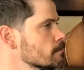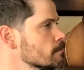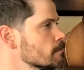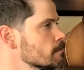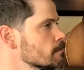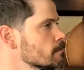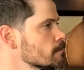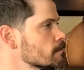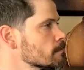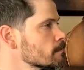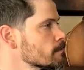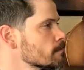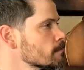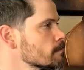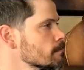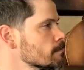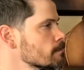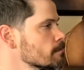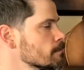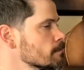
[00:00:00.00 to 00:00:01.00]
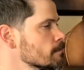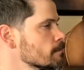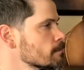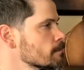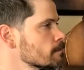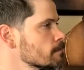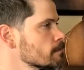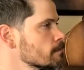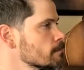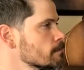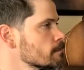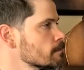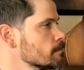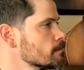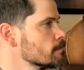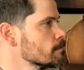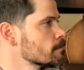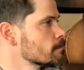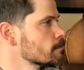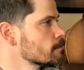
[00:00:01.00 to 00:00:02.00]

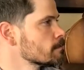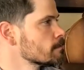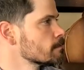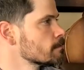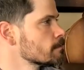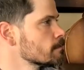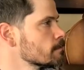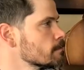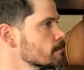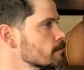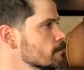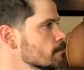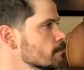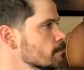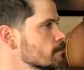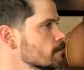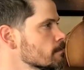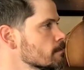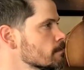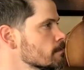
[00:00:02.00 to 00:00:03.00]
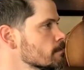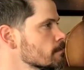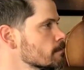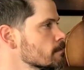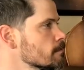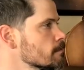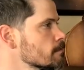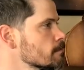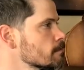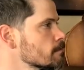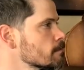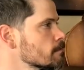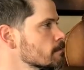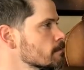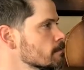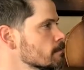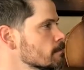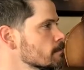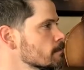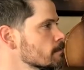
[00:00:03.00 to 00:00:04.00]

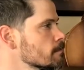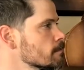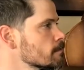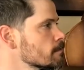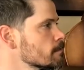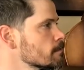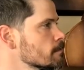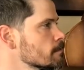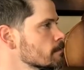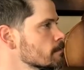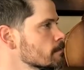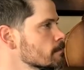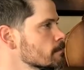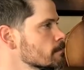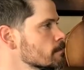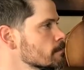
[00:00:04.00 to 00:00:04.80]
This person isn't speaking.